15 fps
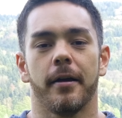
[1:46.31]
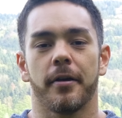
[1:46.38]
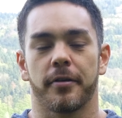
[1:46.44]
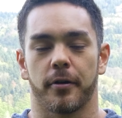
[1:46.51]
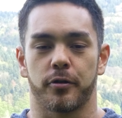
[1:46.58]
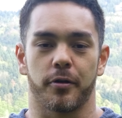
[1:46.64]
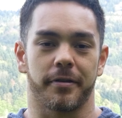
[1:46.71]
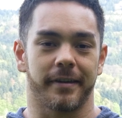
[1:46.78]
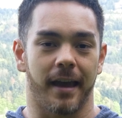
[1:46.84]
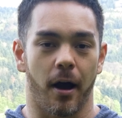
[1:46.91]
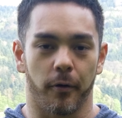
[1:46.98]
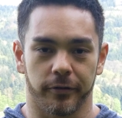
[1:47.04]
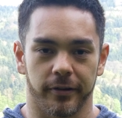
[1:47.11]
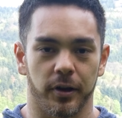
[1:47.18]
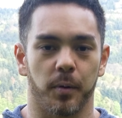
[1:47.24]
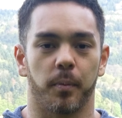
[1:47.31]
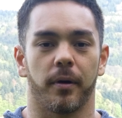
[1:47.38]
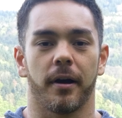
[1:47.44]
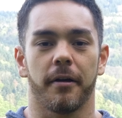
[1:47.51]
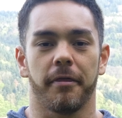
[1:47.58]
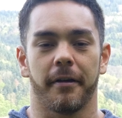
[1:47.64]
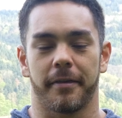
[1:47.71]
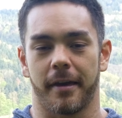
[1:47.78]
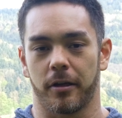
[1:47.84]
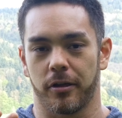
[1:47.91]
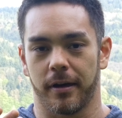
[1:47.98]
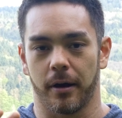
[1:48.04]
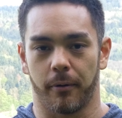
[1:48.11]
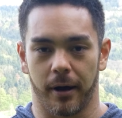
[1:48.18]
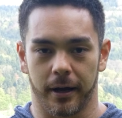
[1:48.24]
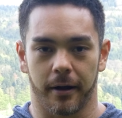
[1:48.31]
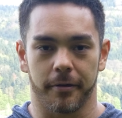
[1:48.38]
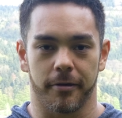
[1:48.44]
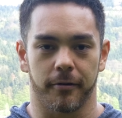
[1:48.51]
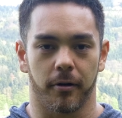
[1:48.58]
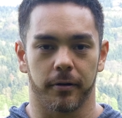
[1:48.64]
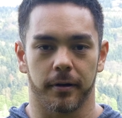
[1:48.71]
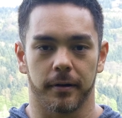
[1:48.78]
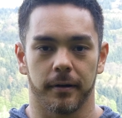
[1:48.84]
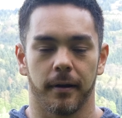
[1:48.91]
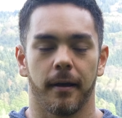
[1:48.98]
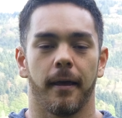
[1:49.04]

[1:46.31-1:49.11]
such as counting your breath. That's actually how I got started.